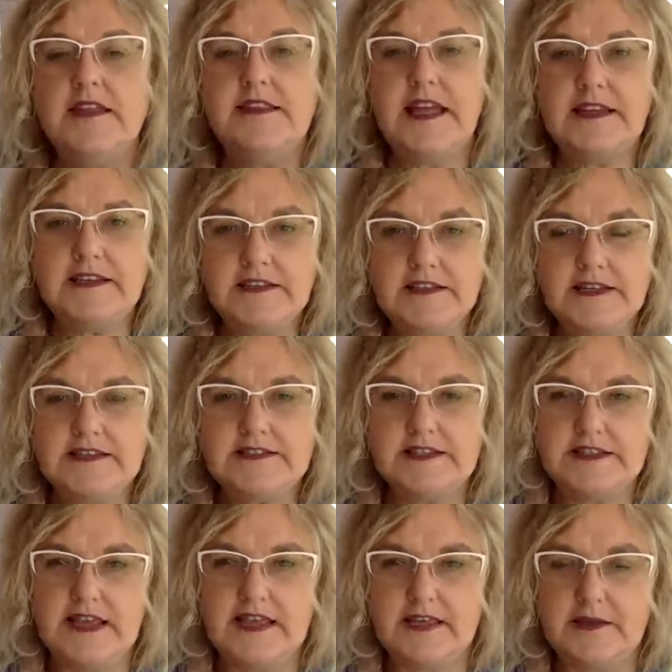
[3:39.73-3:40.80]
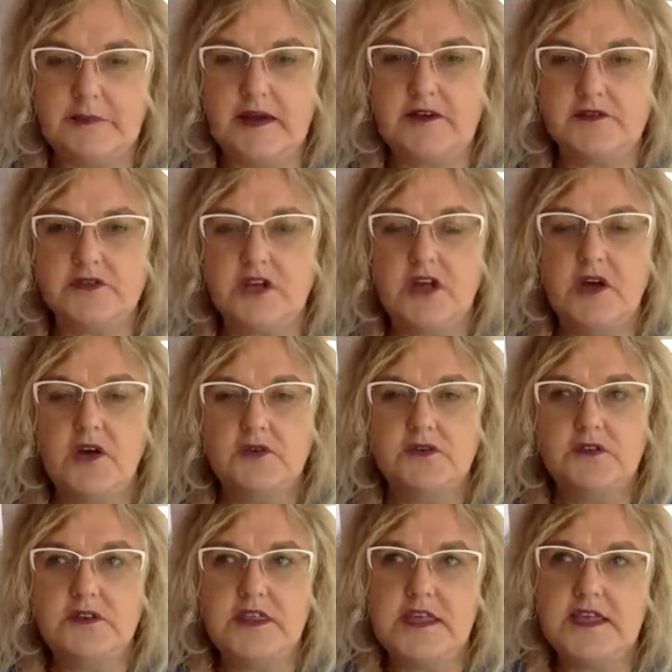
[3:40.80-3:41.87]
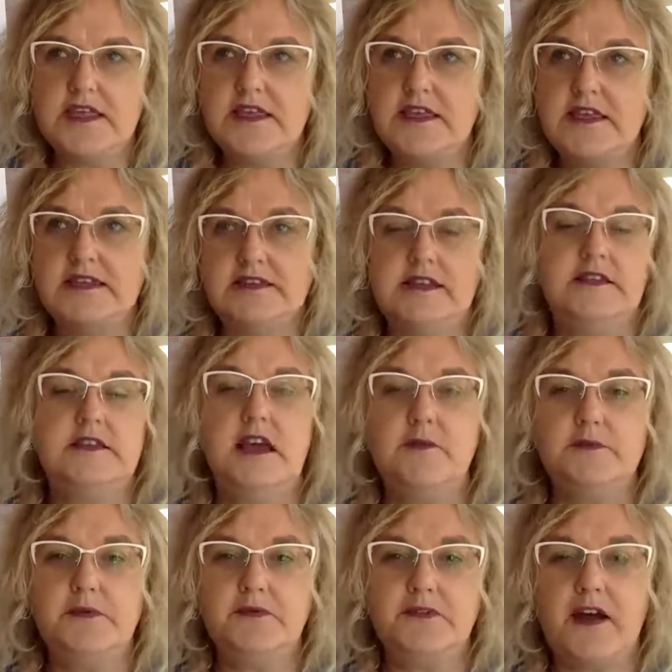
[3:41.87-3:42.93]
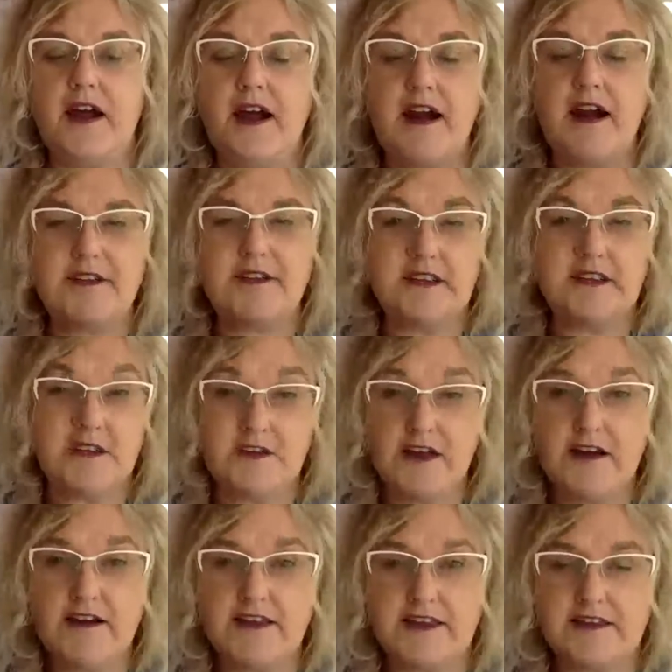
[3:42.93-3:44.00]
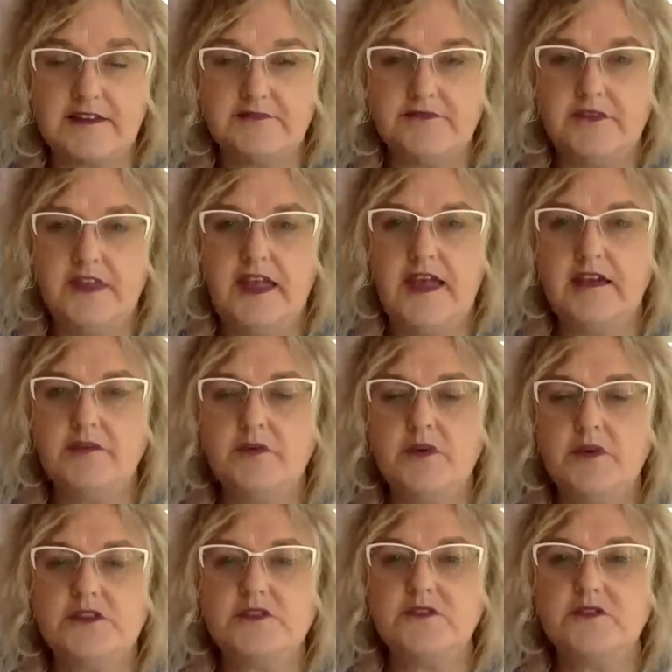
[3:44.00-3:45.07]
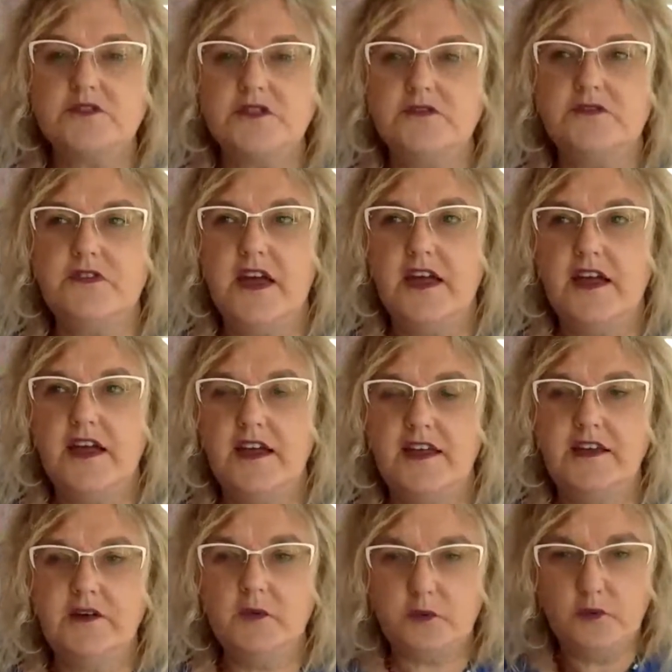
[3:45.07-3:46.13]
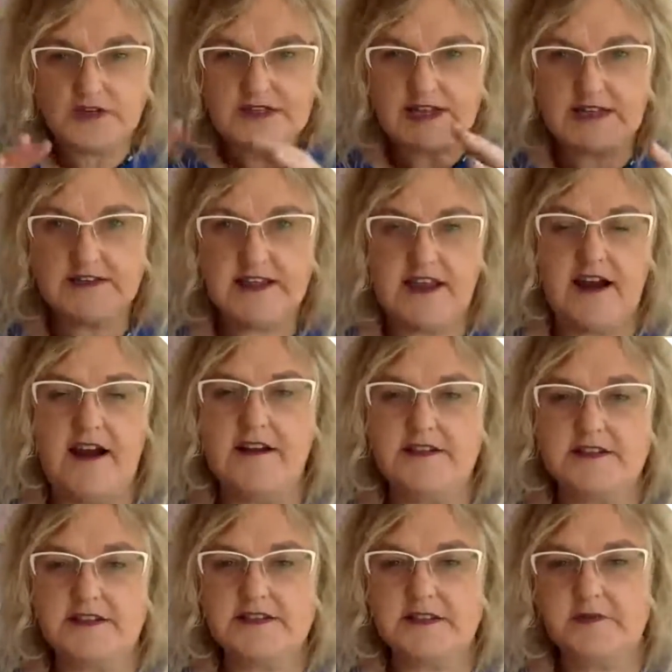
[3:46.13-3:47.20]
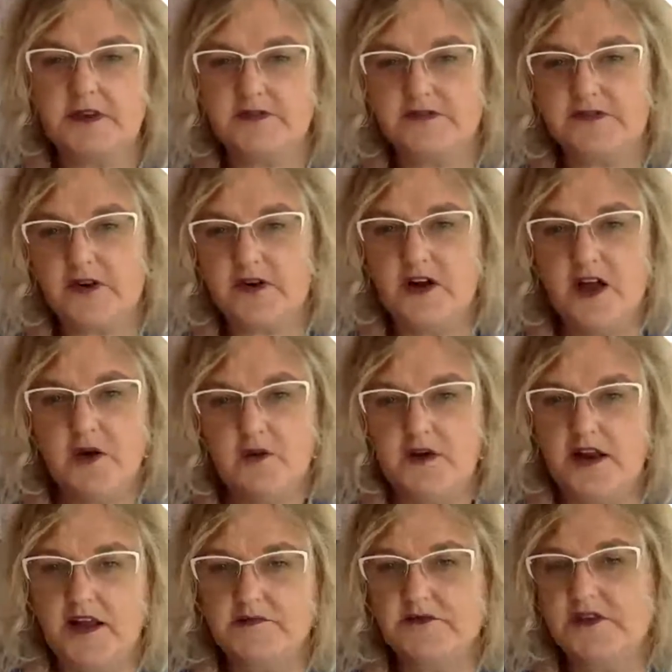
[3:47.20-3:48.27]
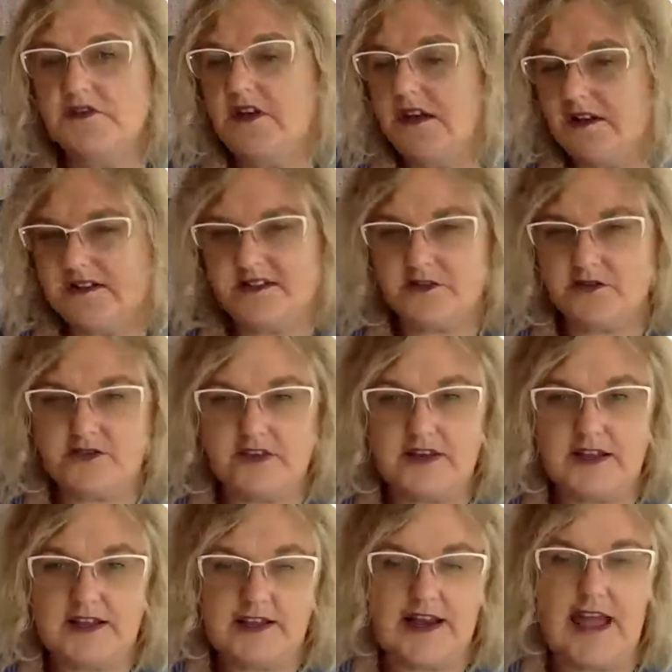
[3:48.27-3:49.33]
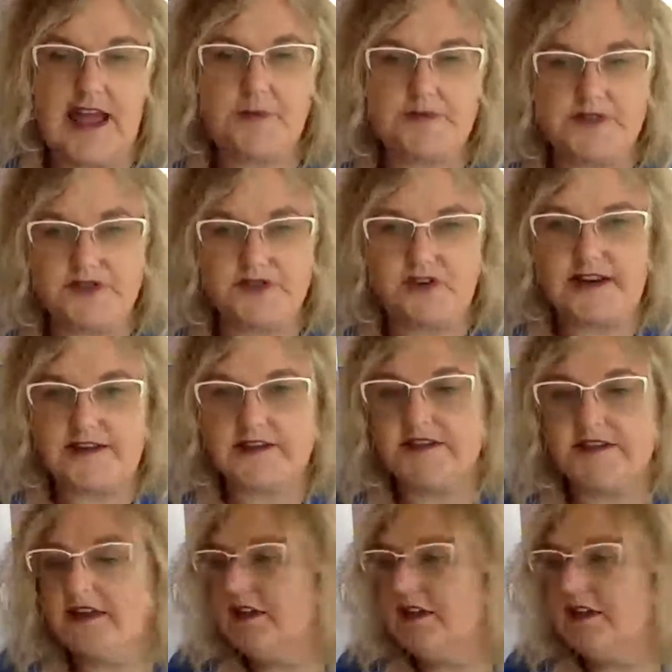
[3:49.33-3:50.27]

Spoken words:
Then you need to think about the type of art that you like, yeah? What sort of, within the artist, for what I'm doing here, it's sort of like an abstract